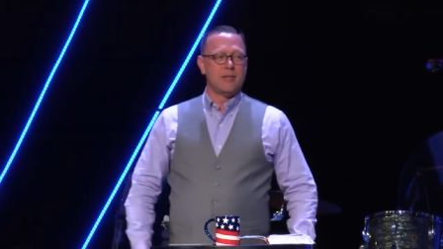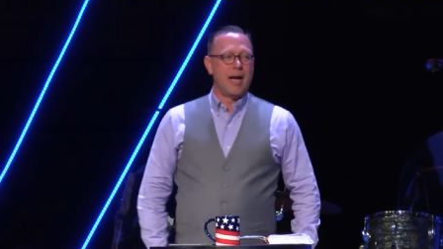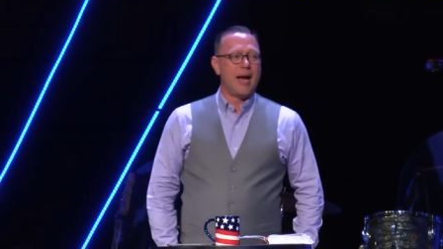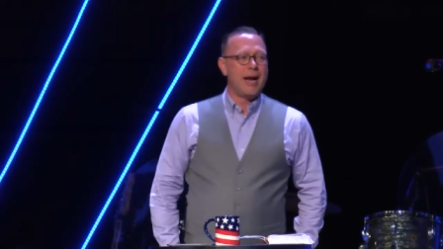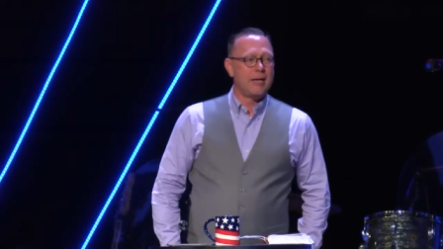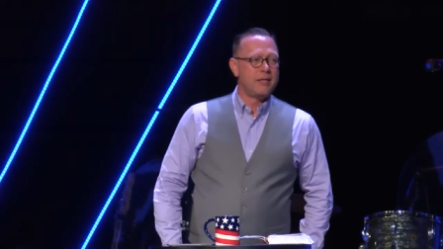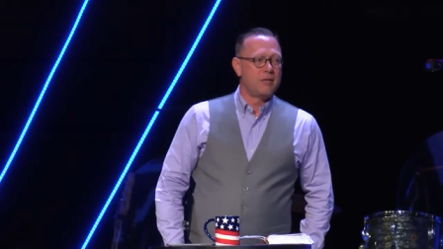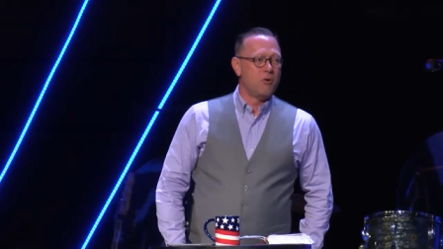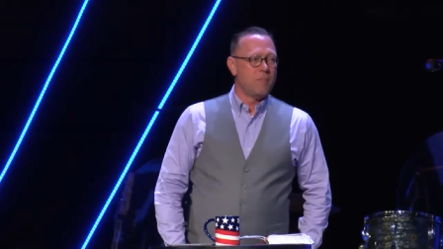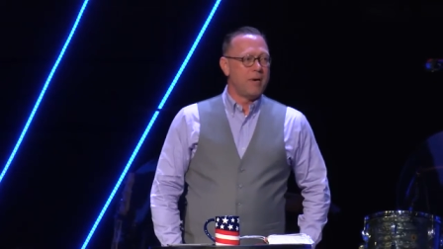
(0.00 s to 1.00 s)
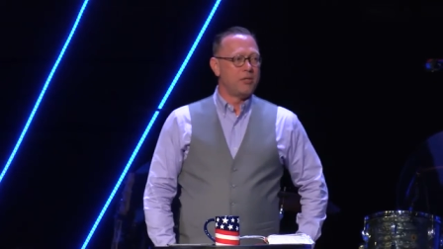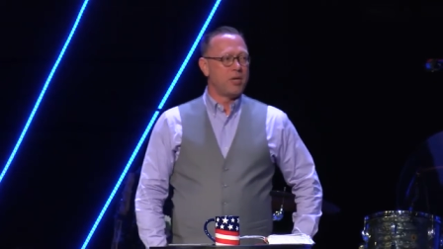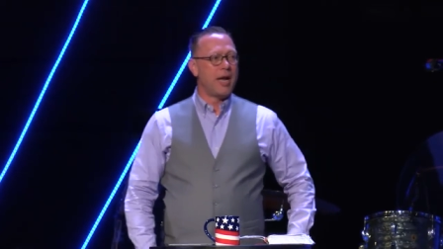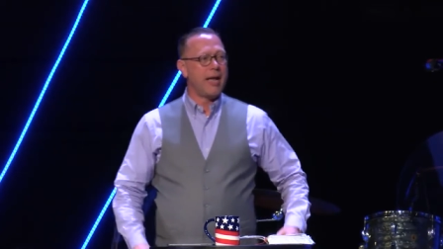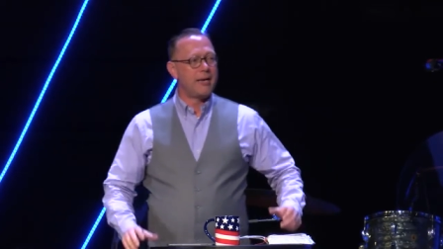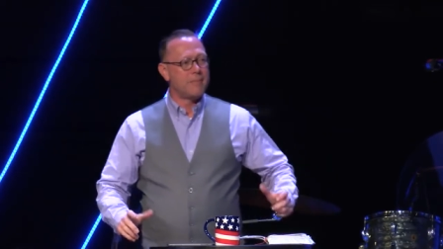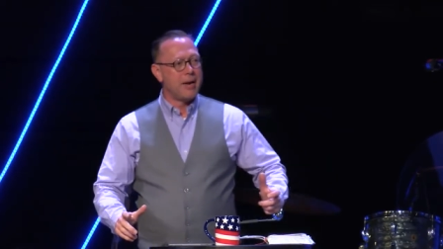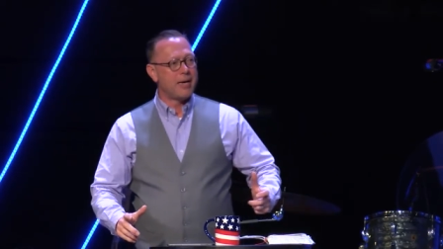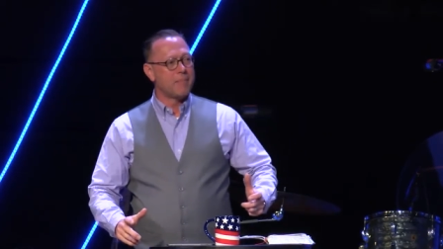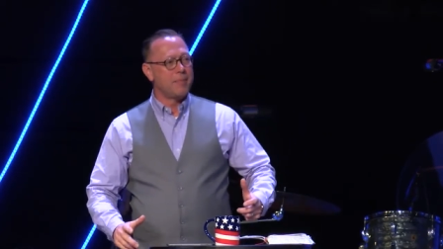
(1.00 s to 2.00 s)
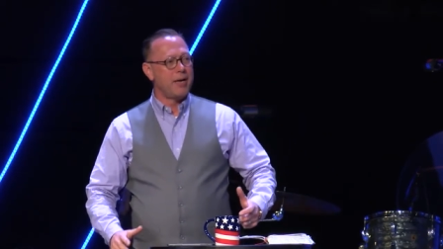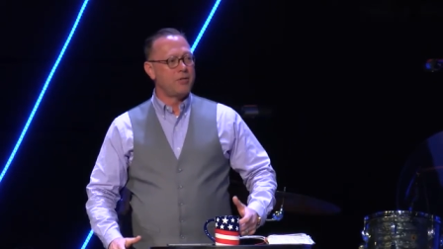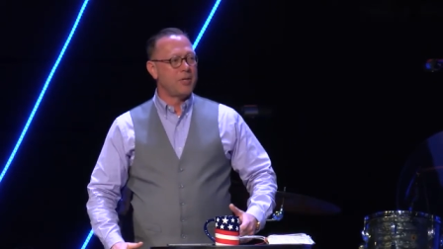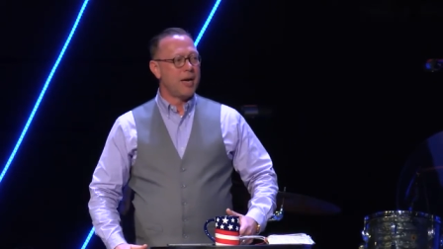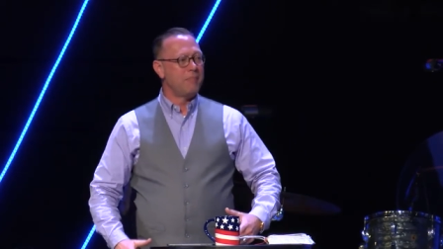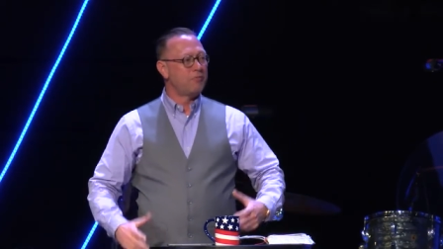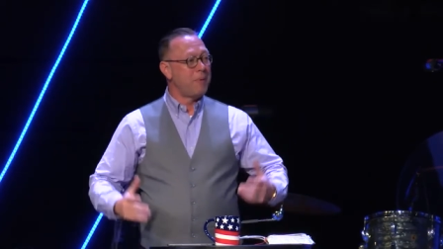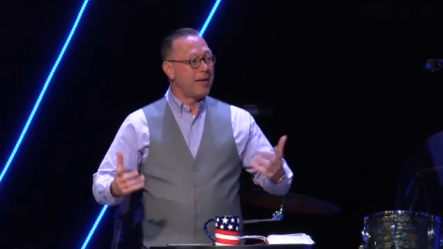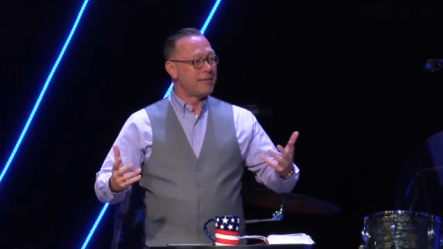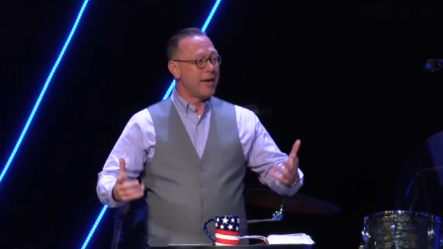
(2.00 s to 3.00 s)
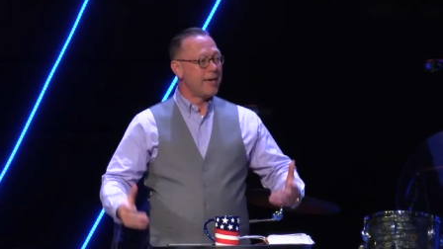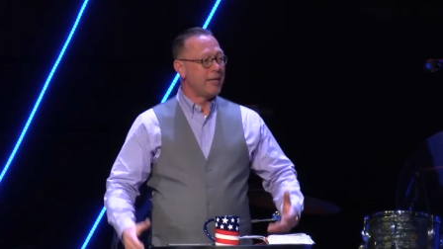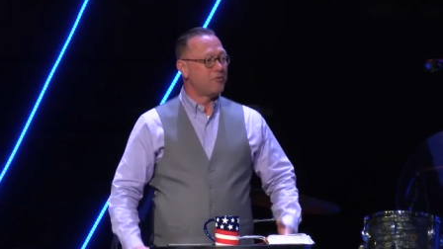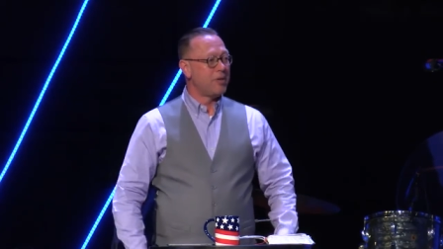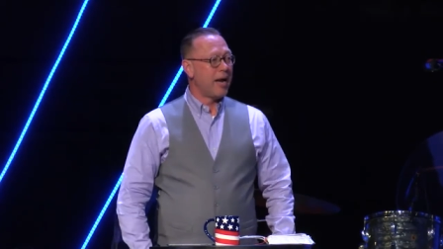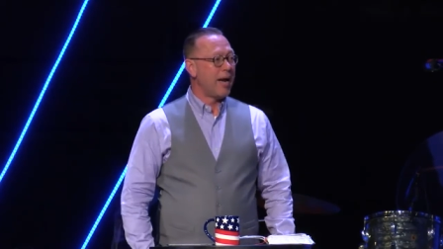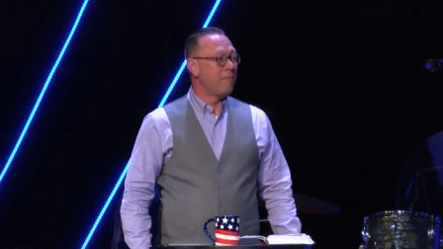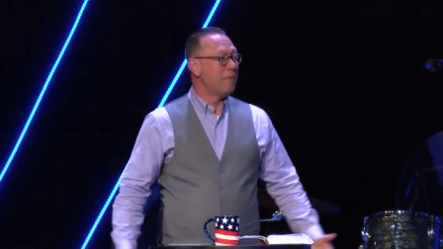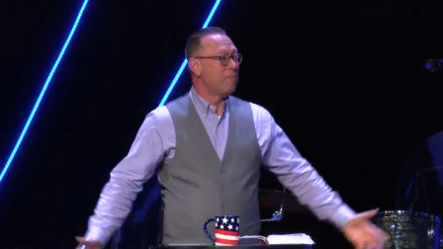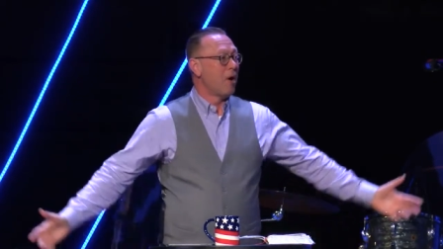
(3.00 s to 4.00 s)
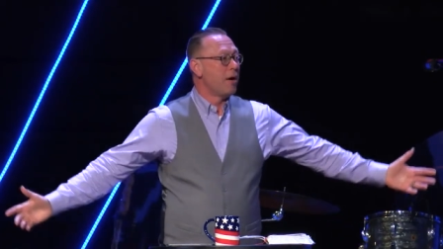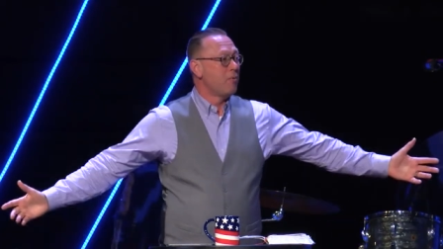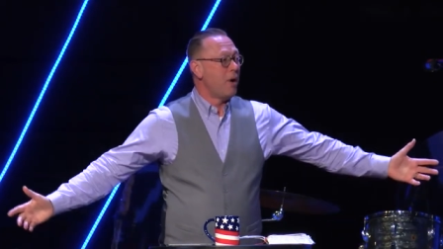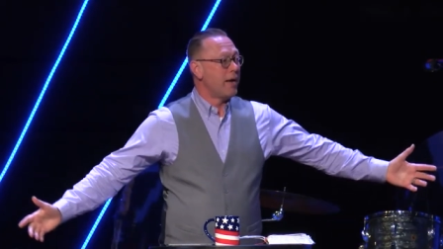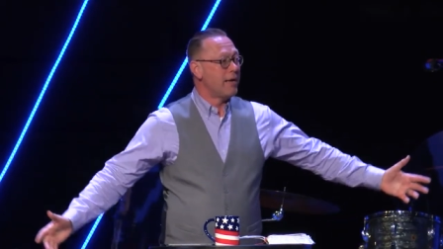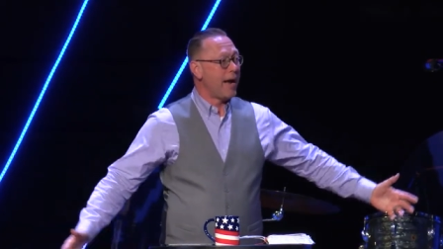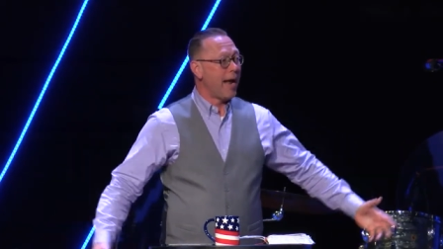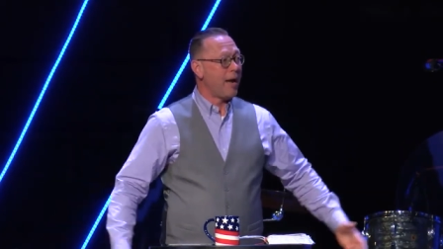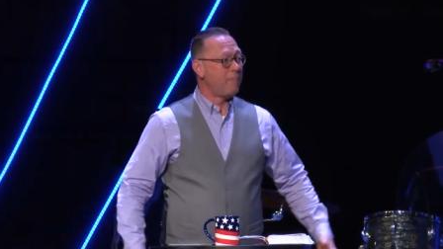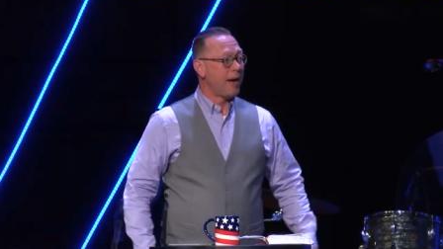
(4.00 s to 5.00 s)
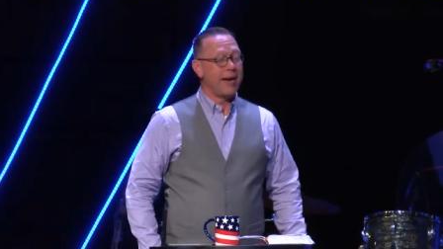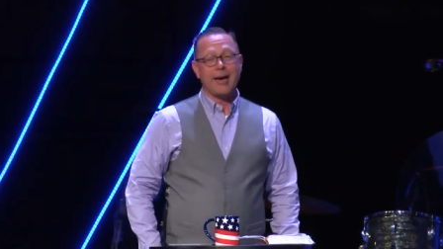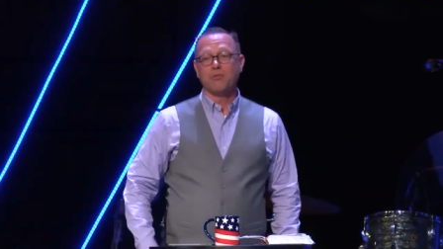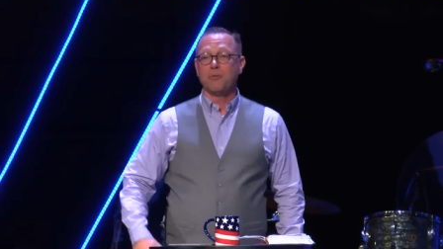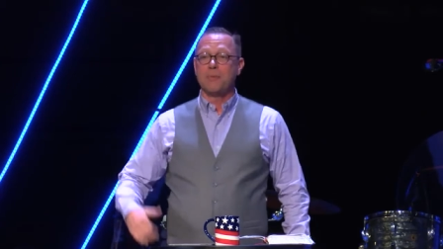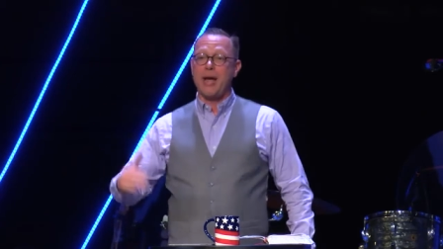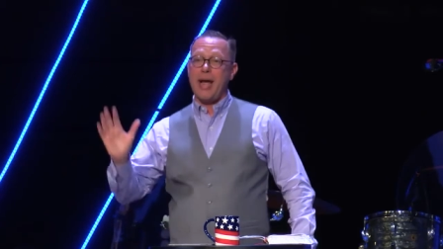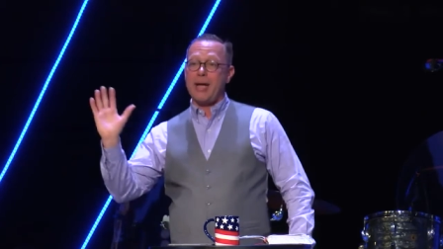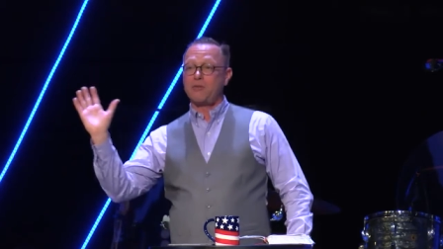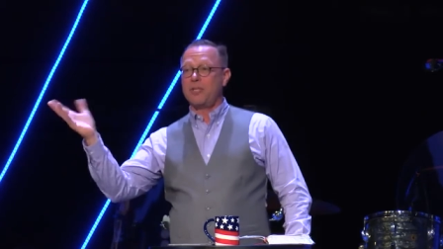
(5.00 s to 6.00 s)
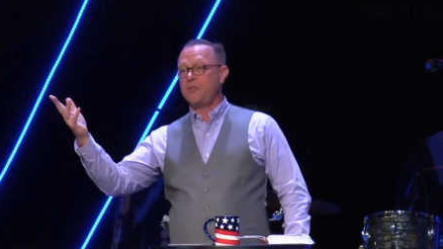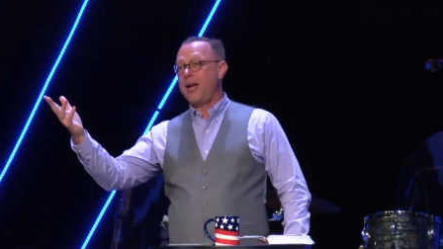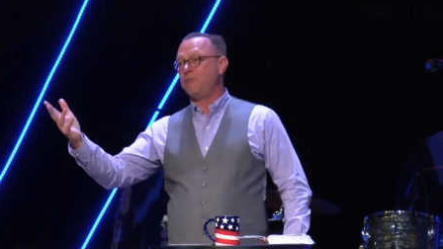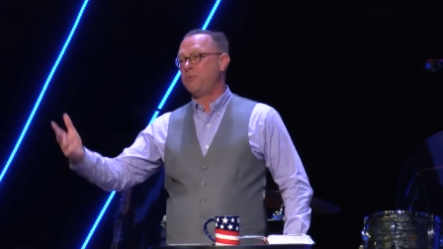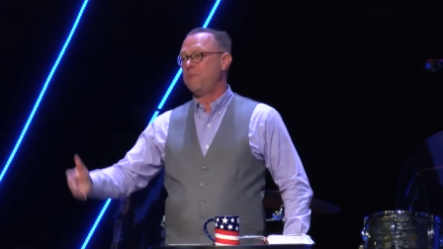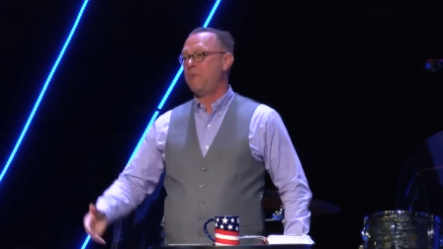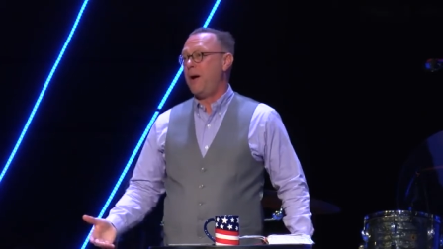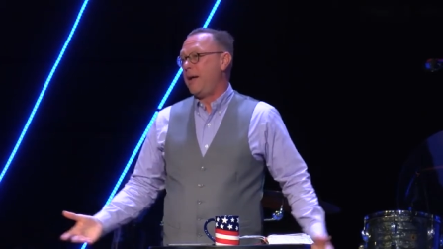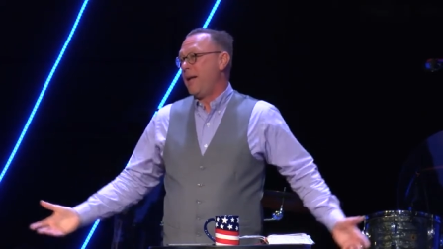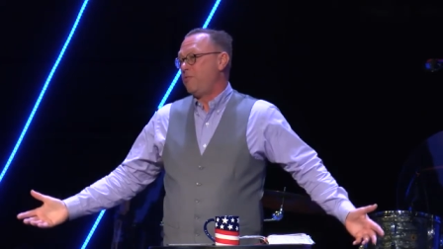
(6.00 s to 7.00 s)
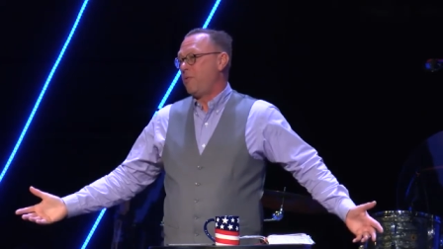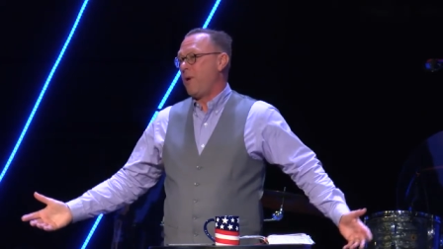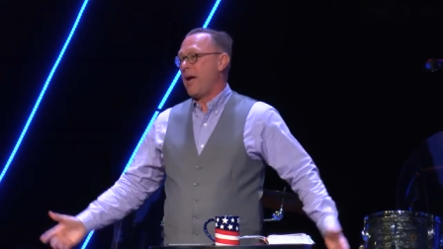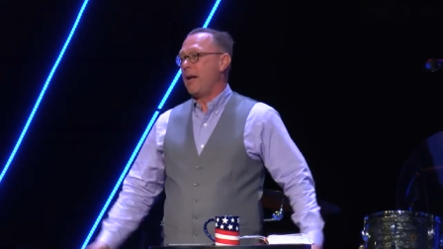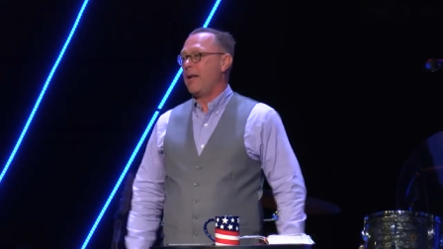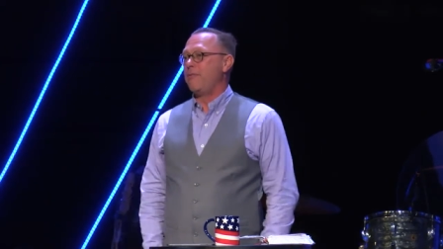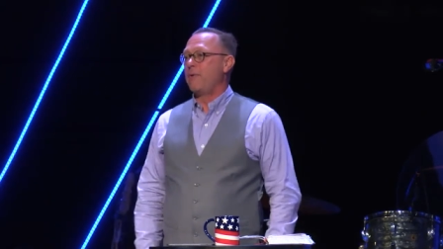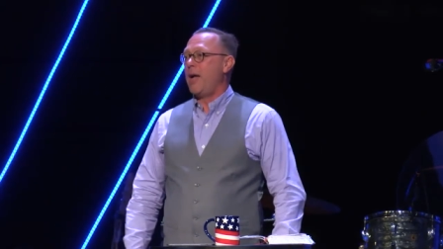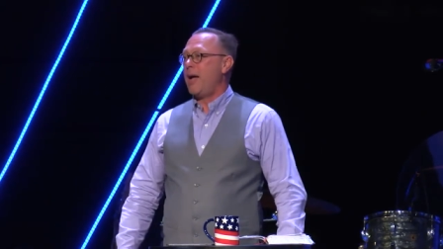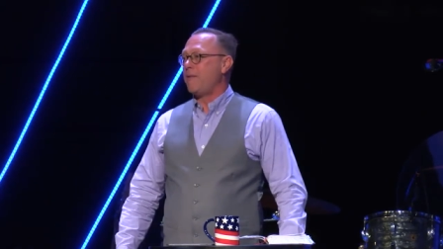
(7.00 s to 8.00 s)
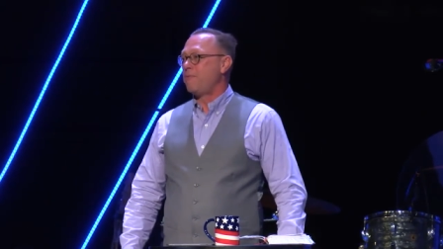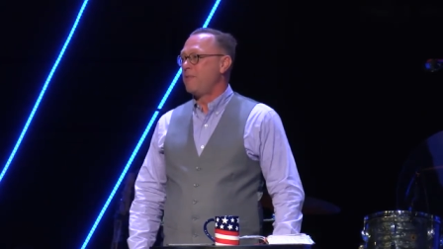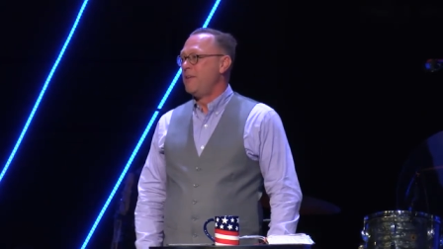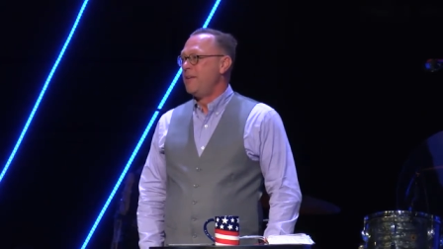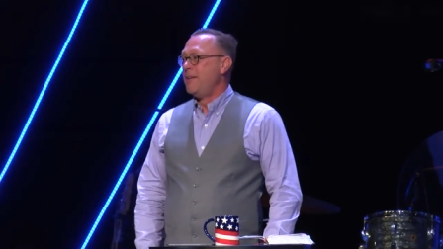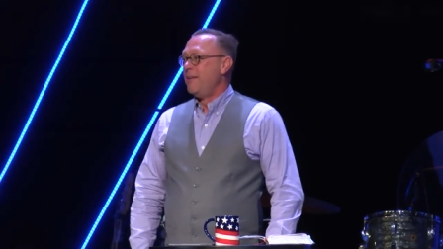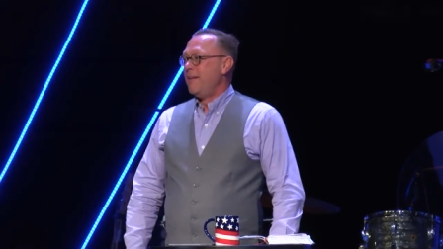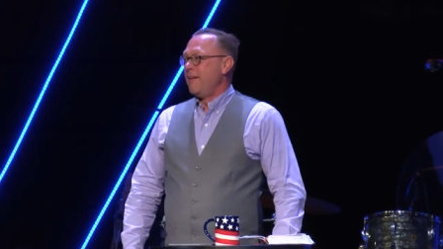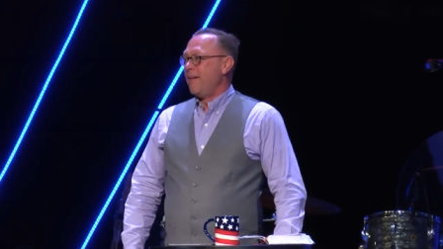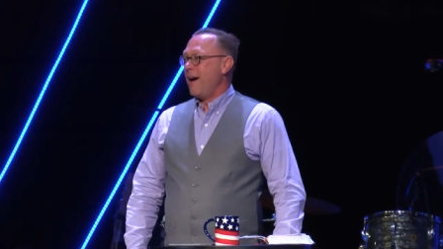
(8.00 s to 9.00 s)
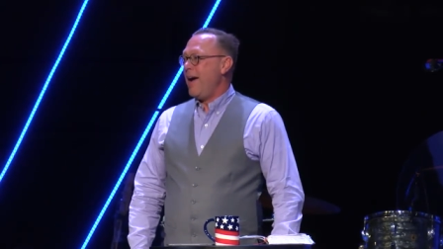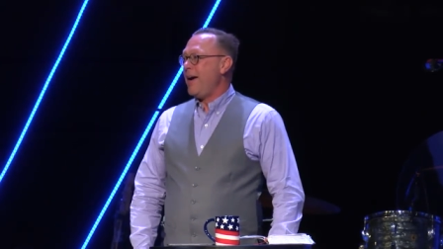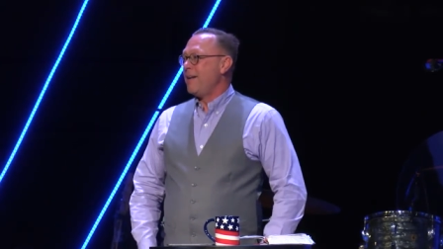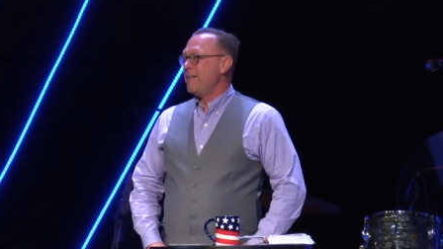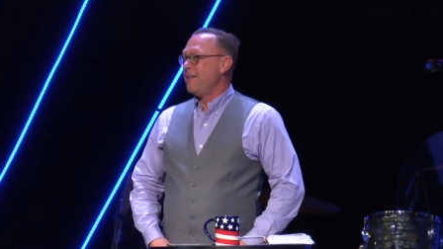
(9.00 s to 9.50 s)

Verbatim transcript: I hated to do a budget. I hated to make a budget. I'm a spontaneous guy. I'm a party waiting to happen. I got some cash. Let's have some fun. That's the way I live life, right?